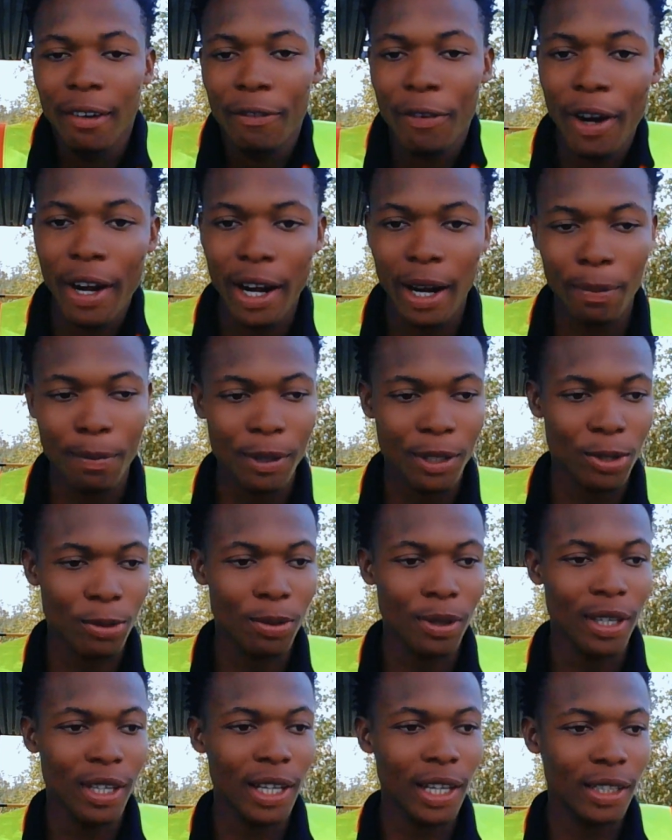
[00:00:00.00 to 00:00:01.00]
very happy to
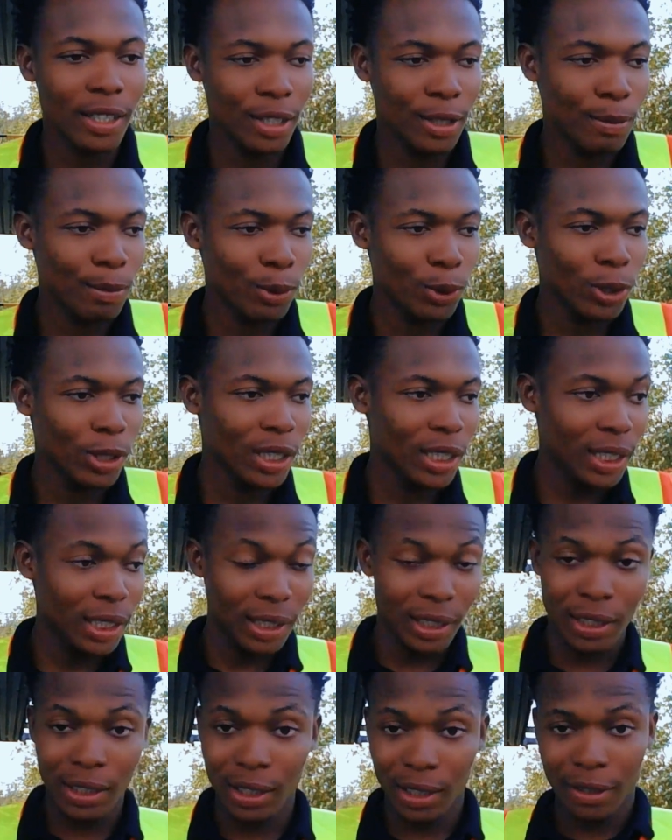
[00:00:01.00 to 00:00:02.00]
be here this
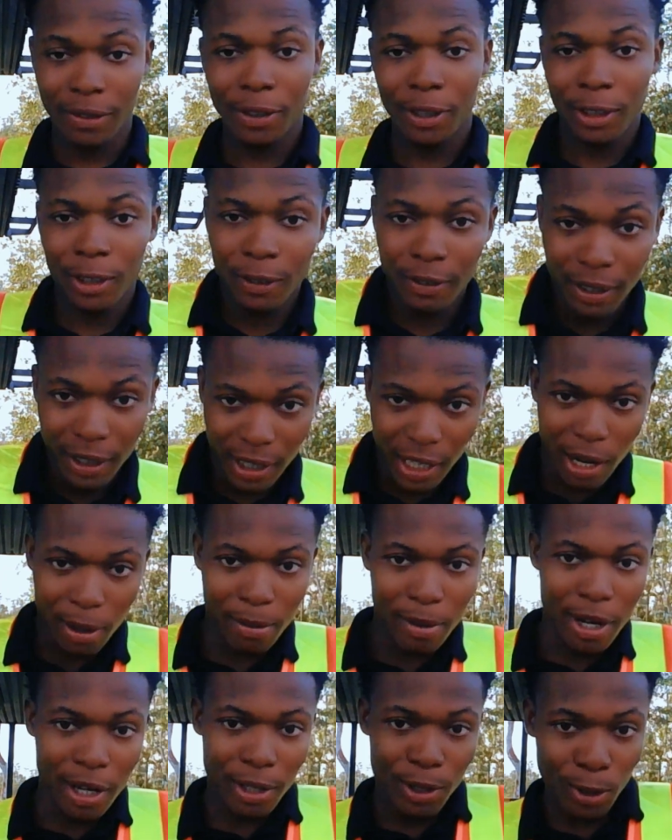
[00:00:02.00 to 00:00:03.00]
morning in the front of this
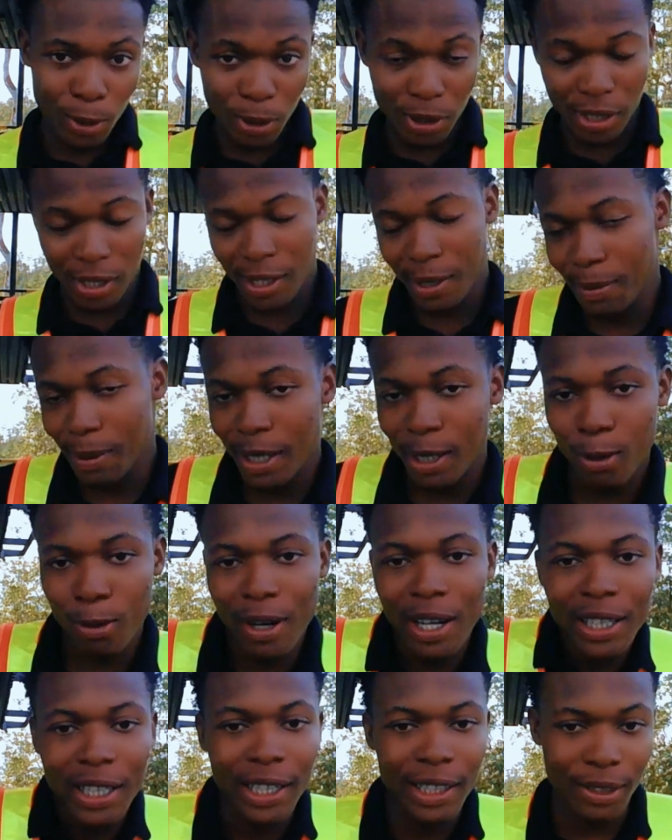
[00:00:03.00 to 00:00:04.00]
camera. You know, it's been a
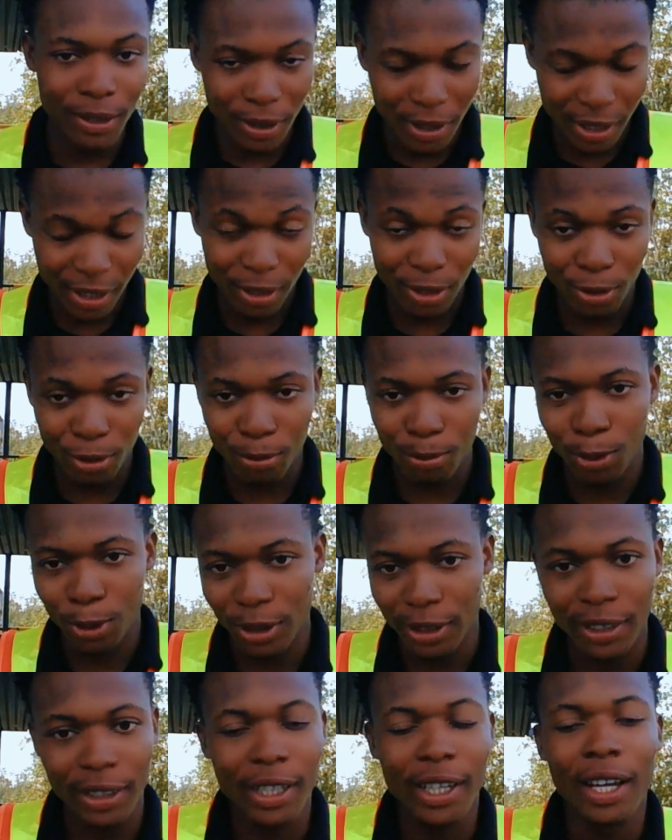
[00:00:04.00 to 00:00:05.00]
while I do this,
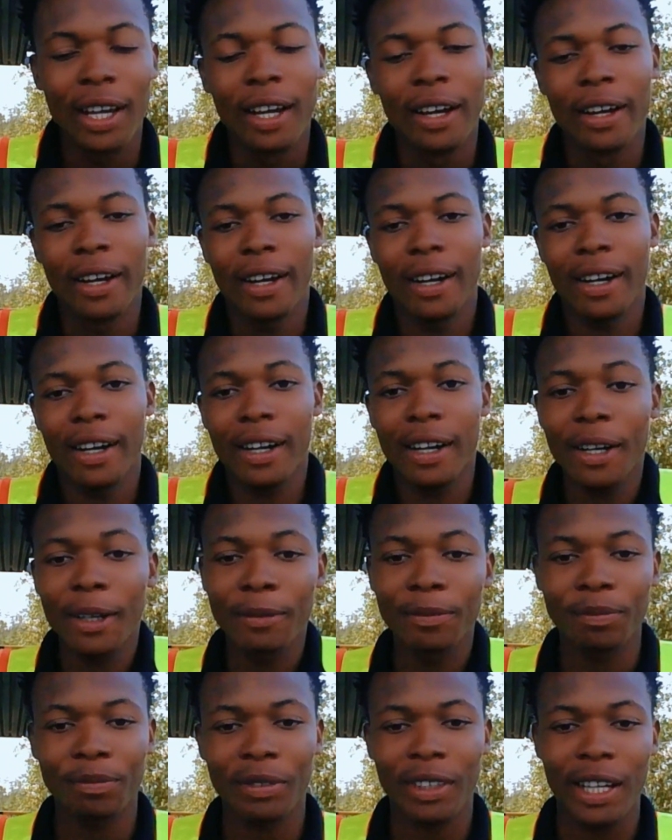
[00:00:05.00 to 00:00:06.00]
but
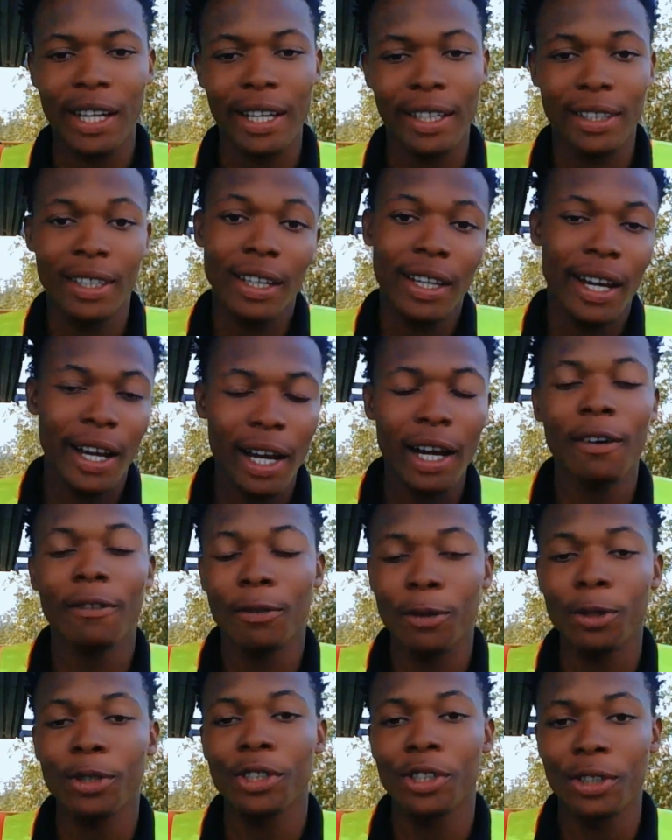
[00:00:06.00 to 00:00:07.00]
I think I
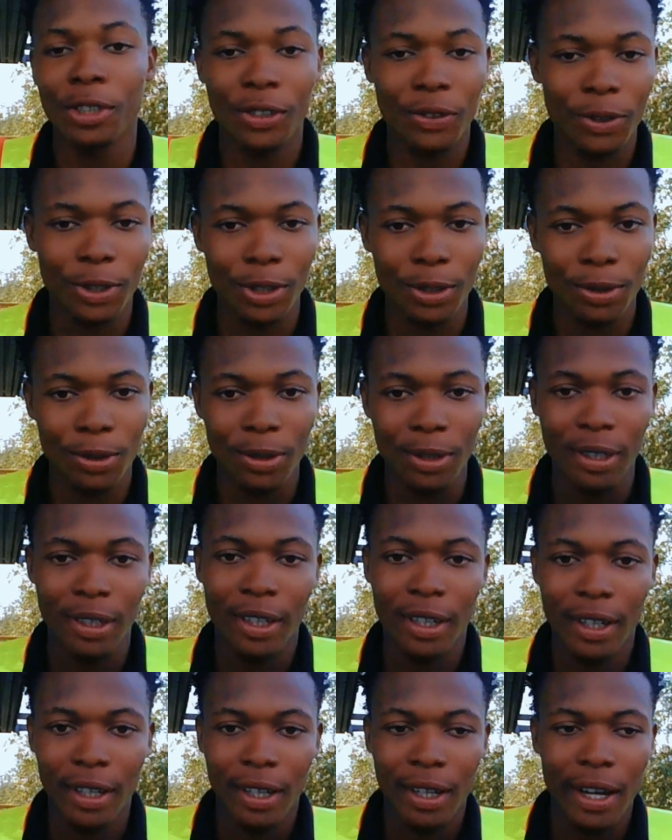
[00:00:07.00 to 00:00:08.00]
have good news for you.
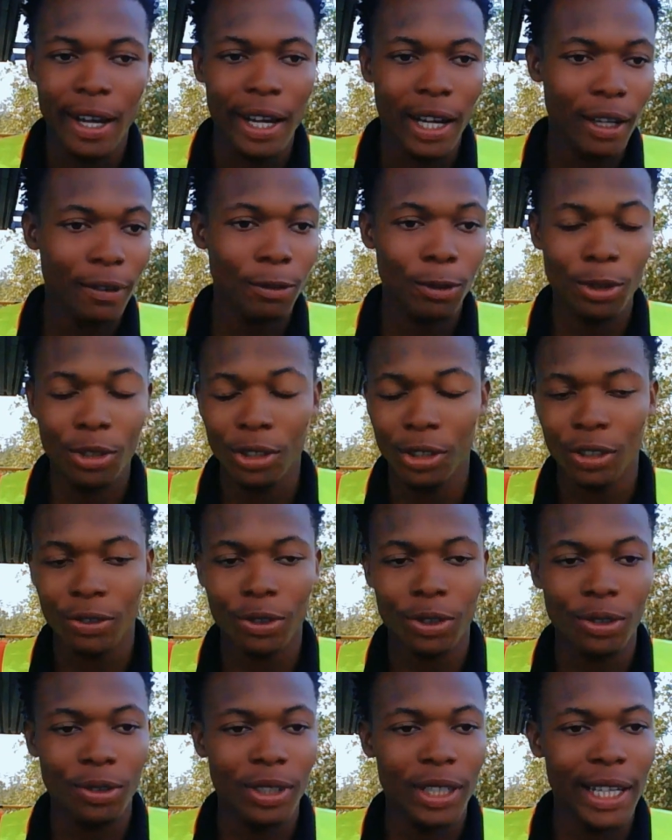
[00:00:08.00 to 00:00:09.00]
I have good news
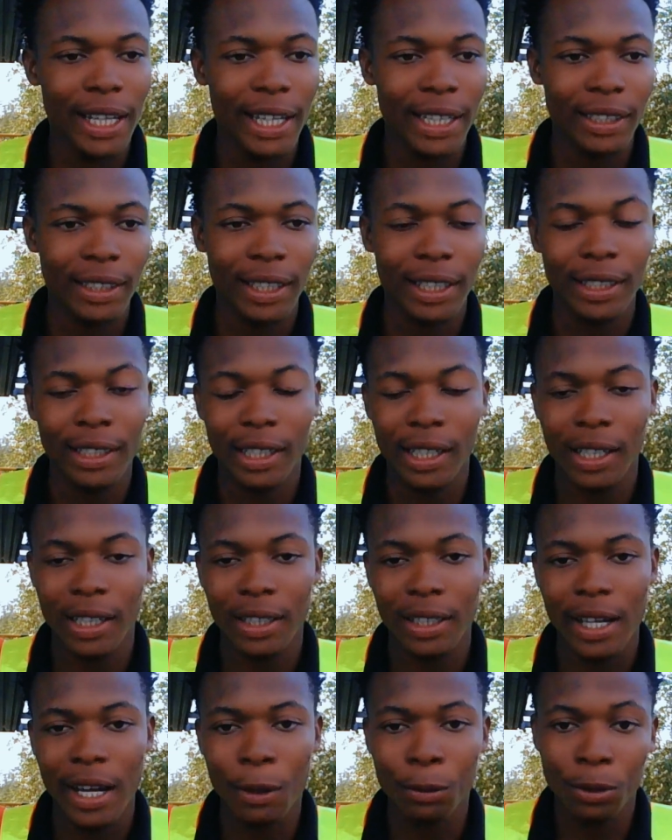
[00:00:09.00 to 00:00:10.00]
for you guys, and
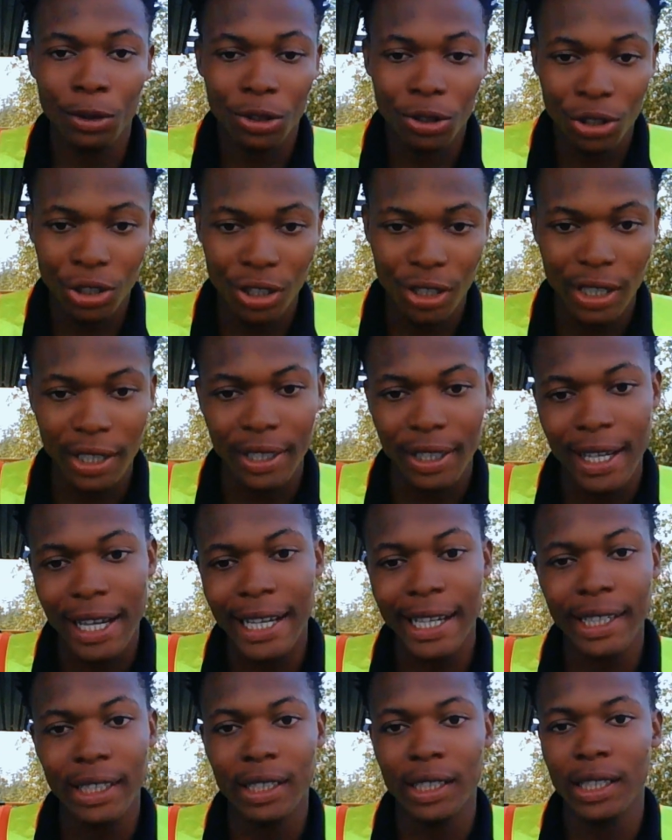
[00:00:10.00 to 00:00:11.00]
then I want to share the
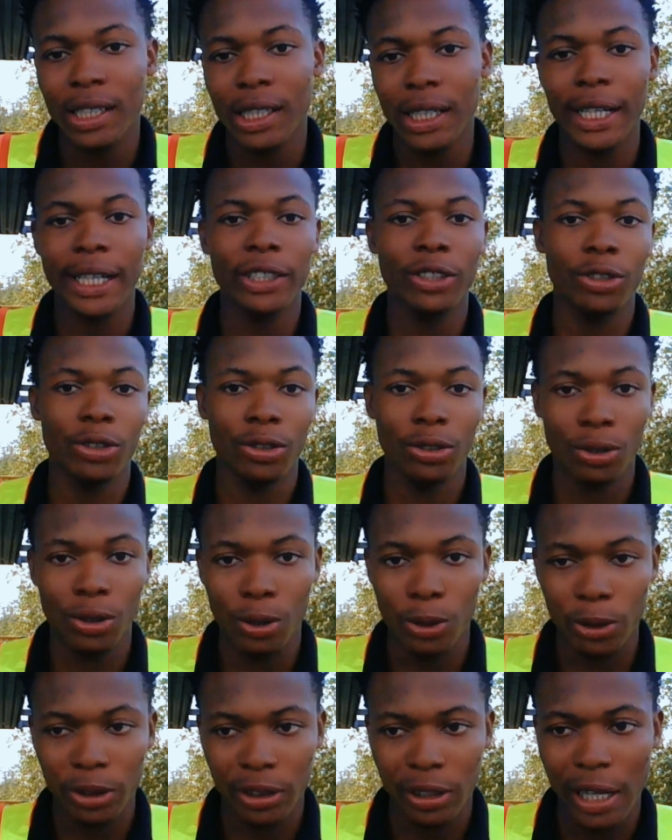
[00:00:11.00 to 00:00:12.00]
idea I just
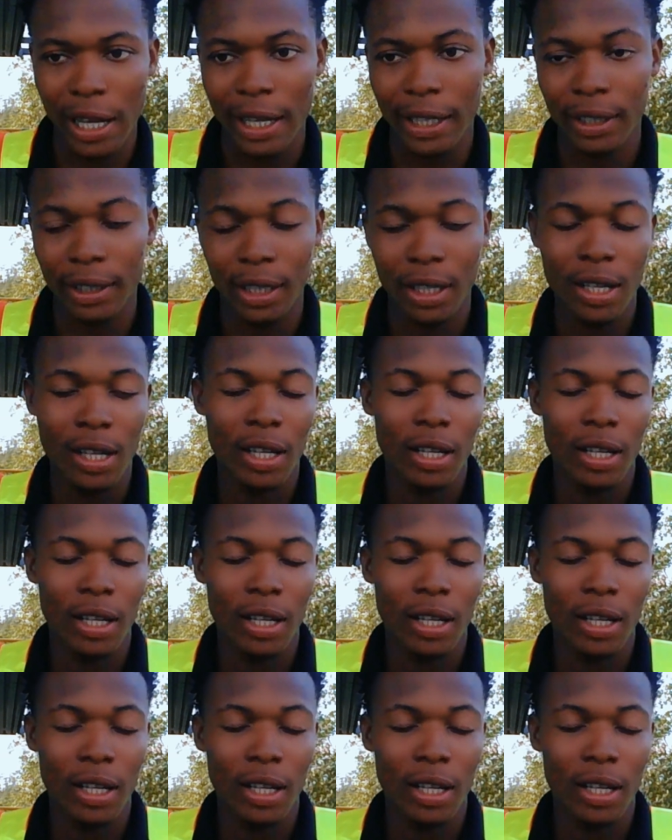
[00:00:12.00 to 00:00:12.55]
got. And